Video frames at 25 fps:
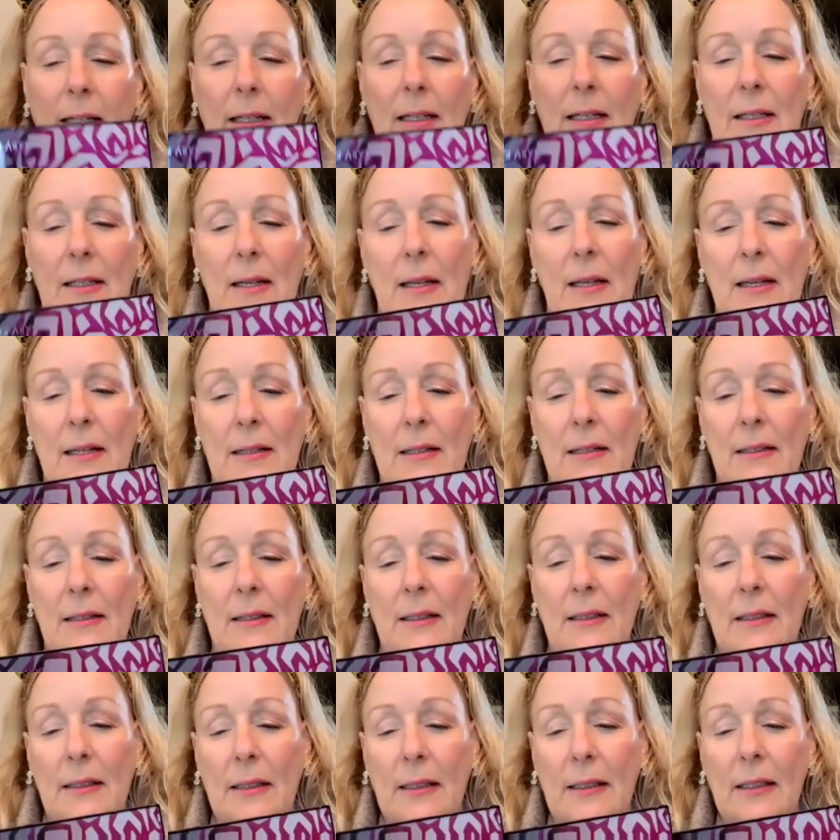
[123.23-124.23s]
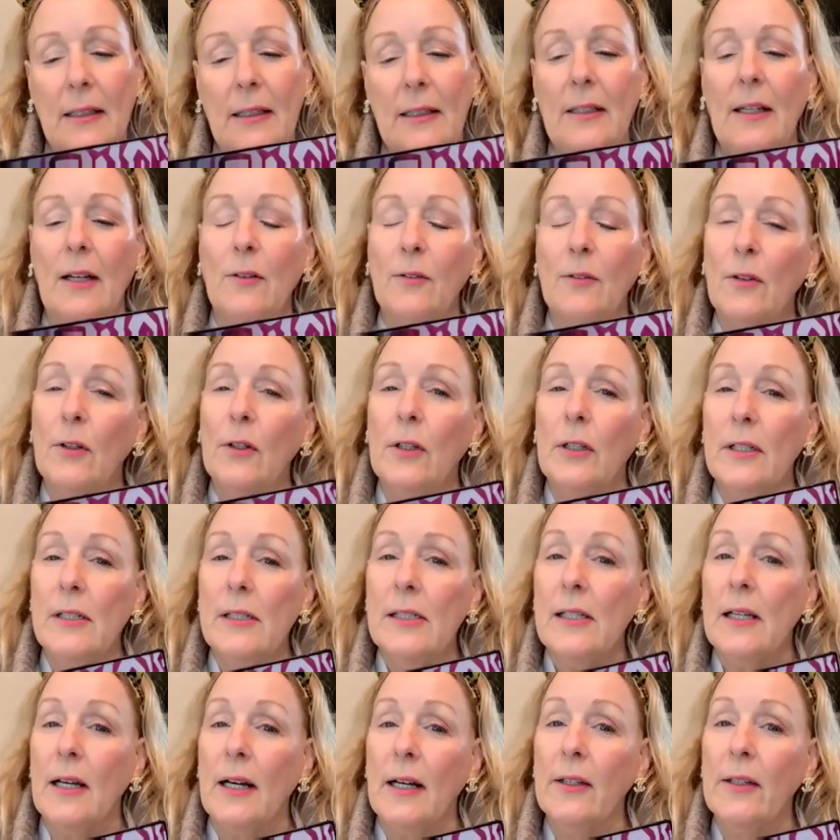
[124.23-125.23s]
And then, of course,
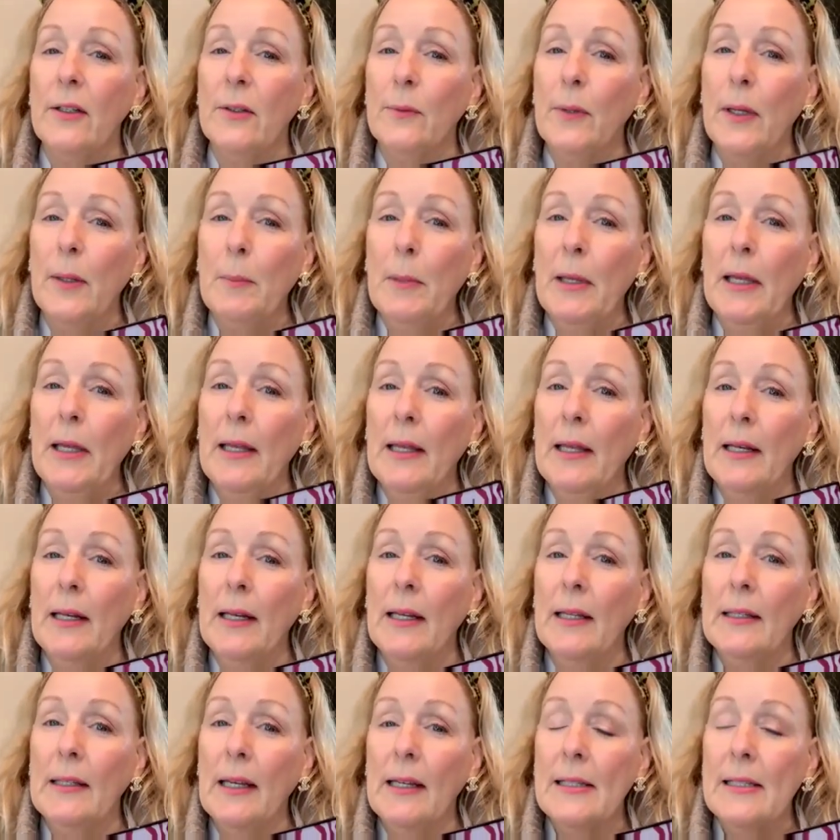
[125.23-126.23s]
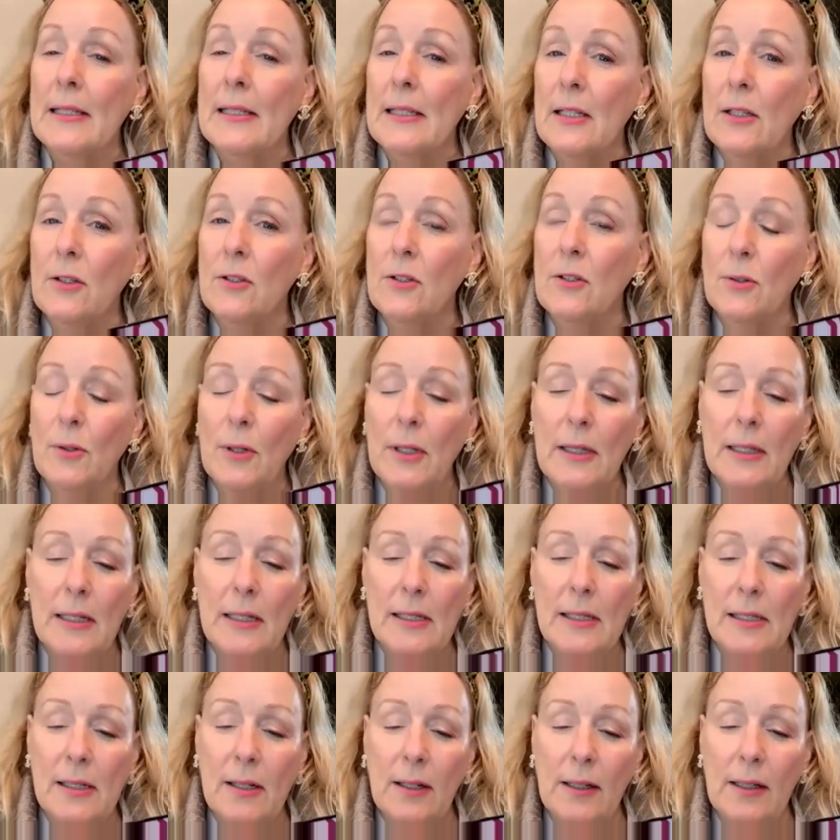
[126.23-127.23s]
the other women that see you doing
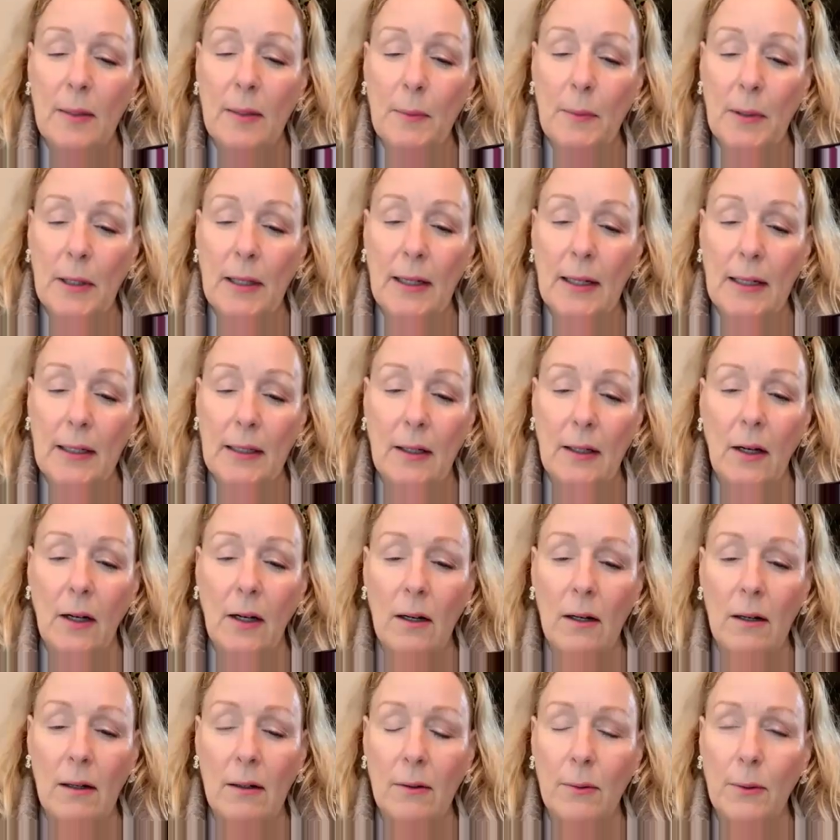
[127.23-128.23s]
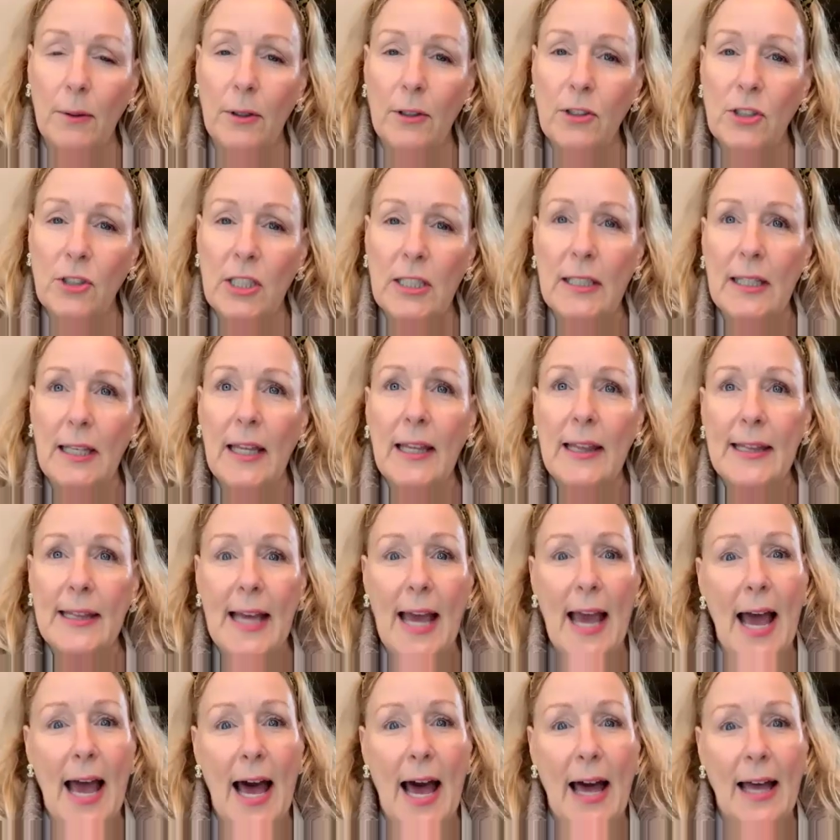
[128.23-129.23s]
this are going to be like, oh, where'd she get
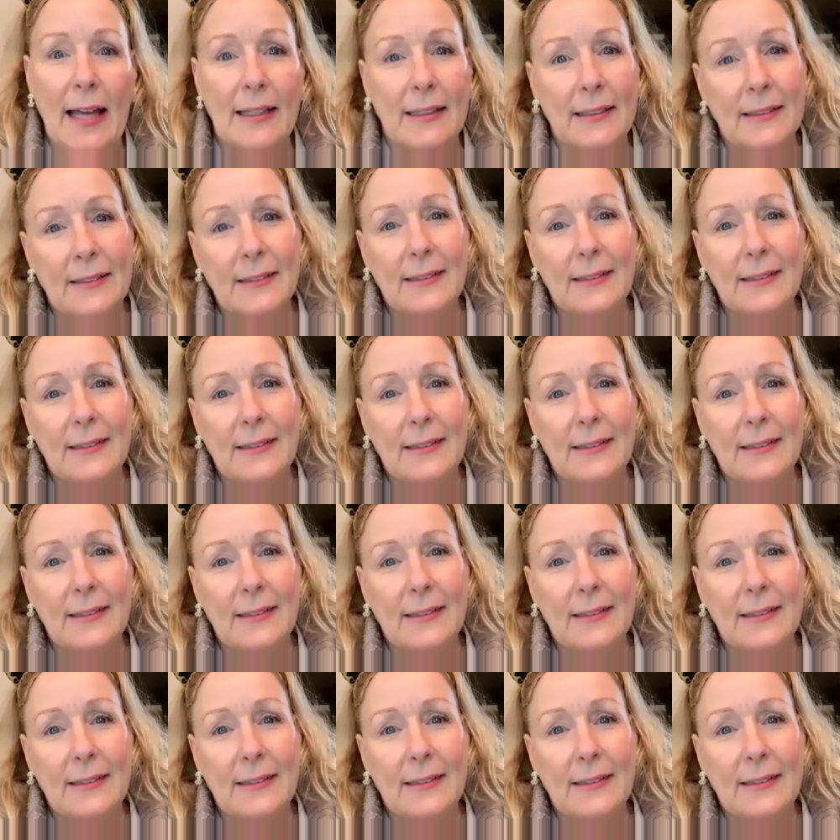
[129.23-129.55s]
that?